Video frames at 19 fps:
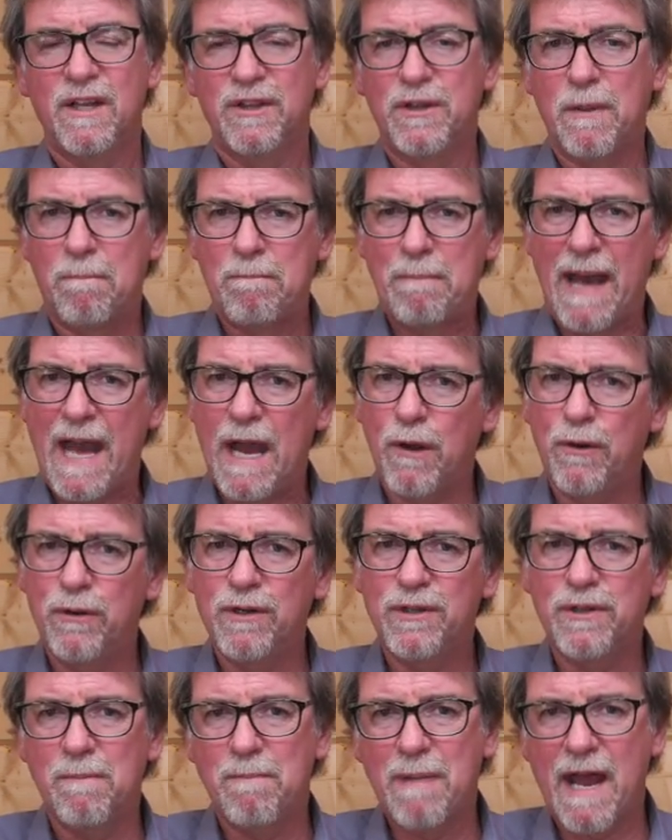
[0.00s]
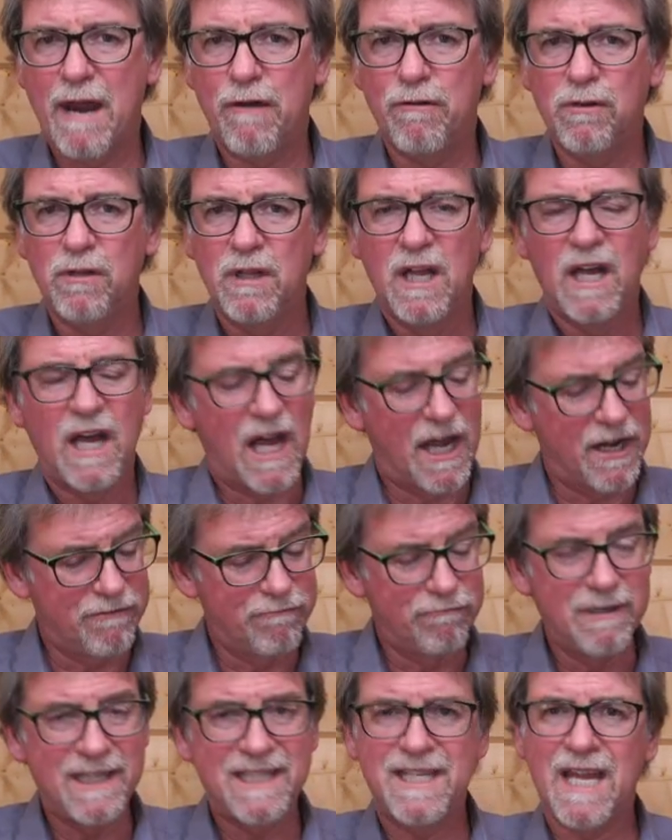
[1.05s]
The power at the barrel
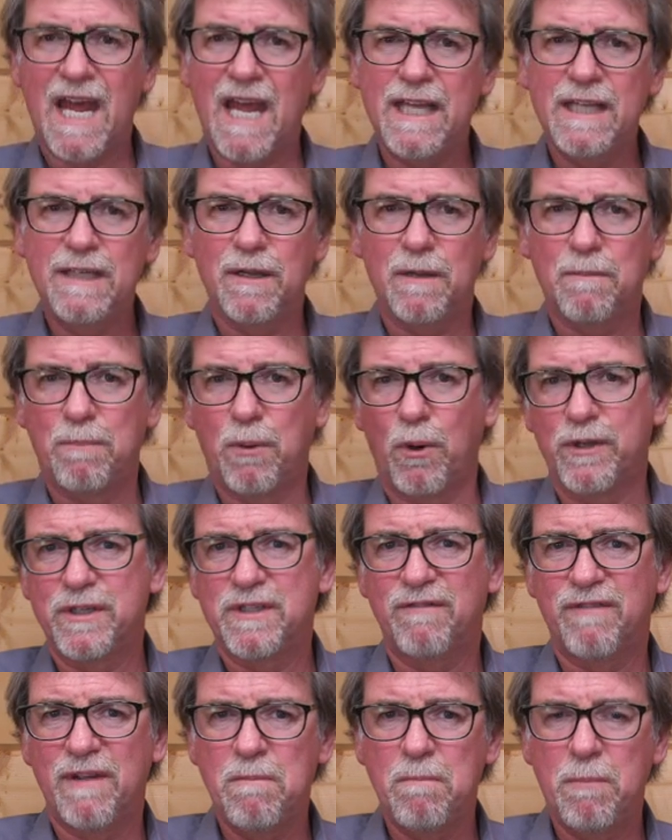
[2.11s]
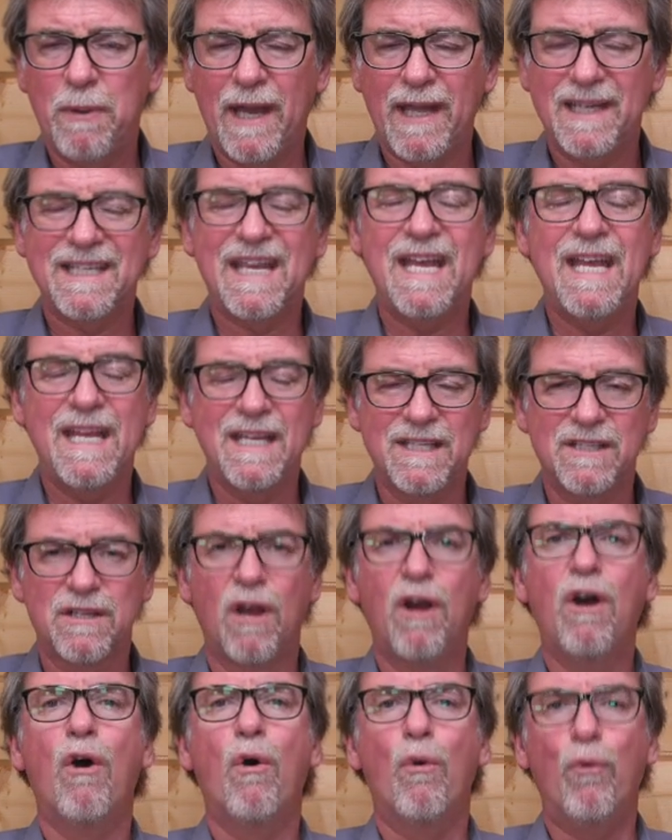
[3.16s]
and retained at point of impact is
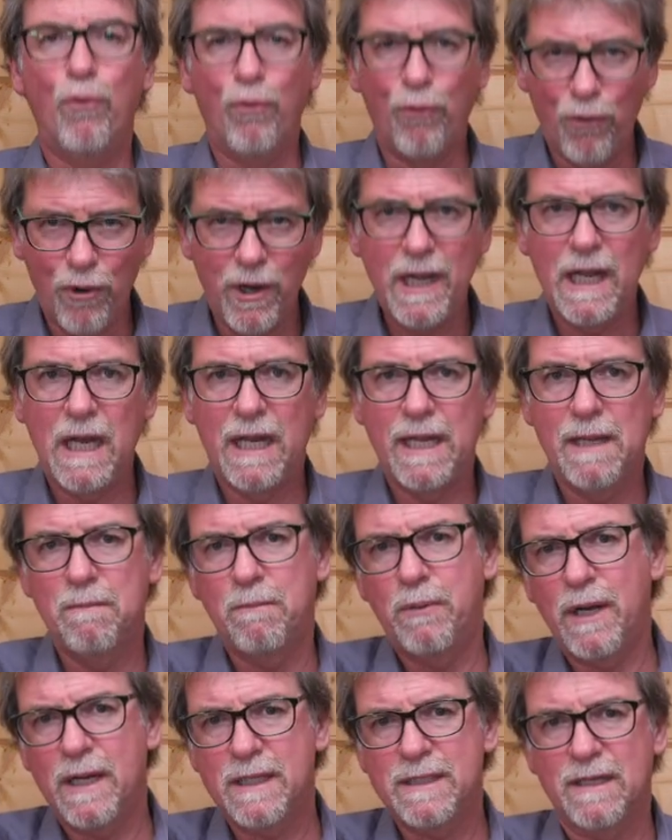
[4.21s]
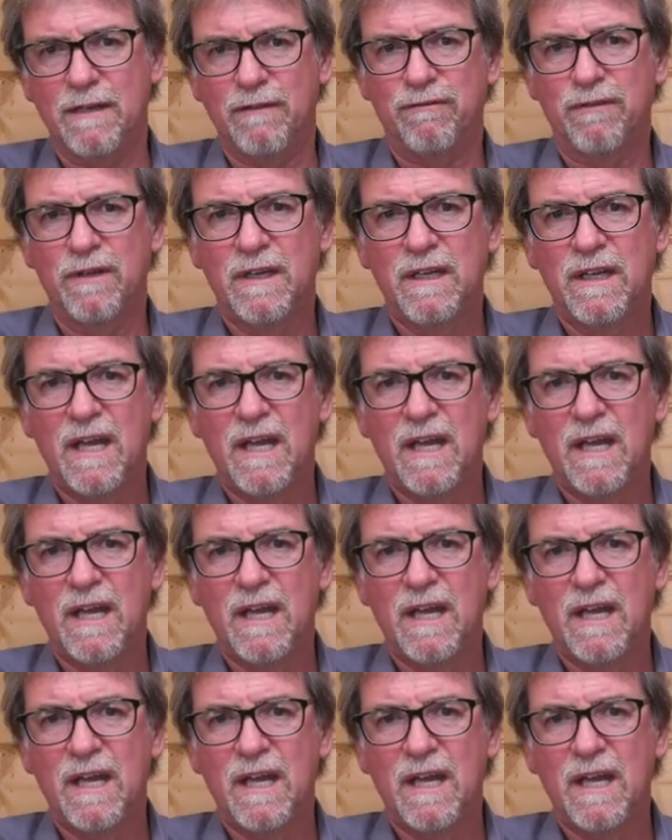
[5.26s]
really impressive